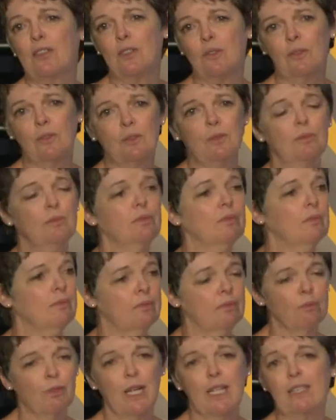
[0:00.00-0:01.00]
who
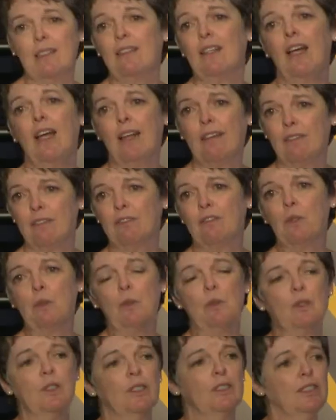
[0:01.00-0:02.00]
read a lot, of
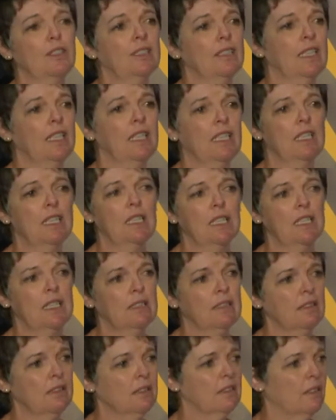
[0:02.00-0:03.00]
course,
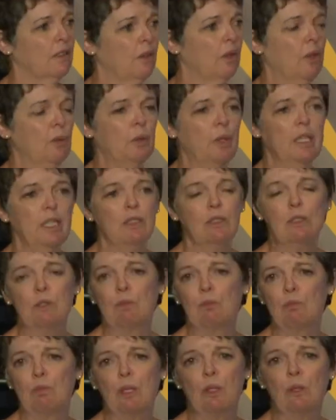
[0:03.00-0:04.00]
and always
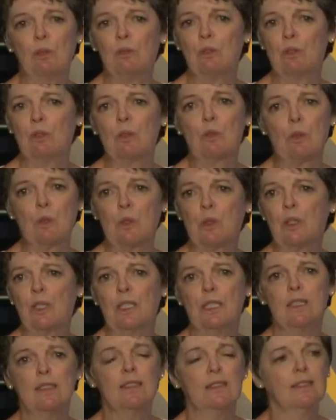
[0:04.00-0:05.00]
wrote
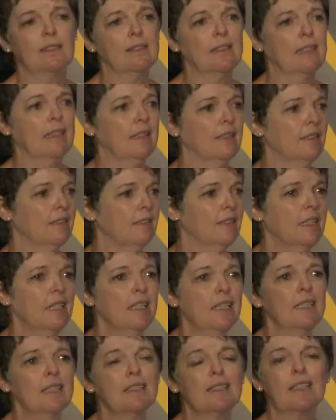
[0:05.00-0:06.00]
stories, uh,
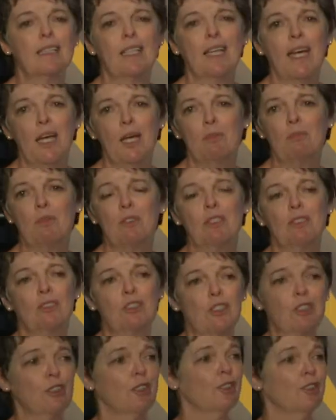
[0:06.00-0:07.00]
kept
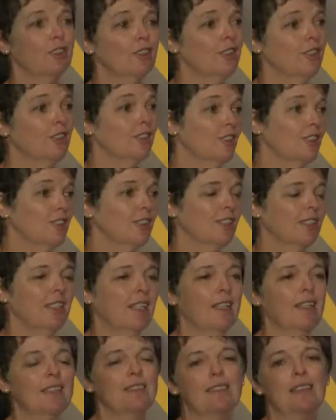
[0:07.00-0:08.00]
journals
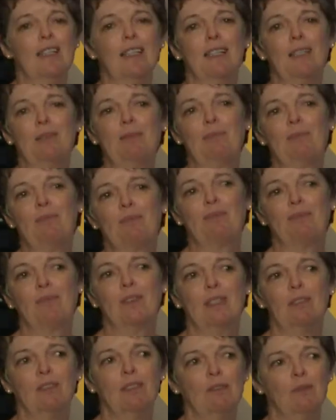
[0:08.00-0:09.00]
um,
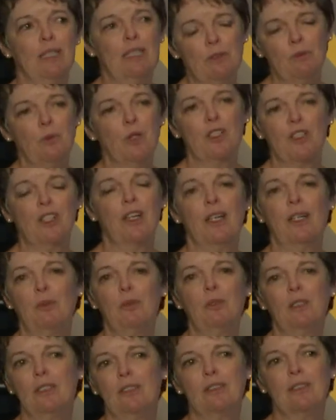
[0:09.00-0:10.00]
in which I
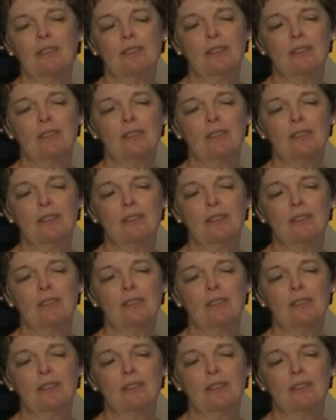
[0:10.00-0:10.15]
would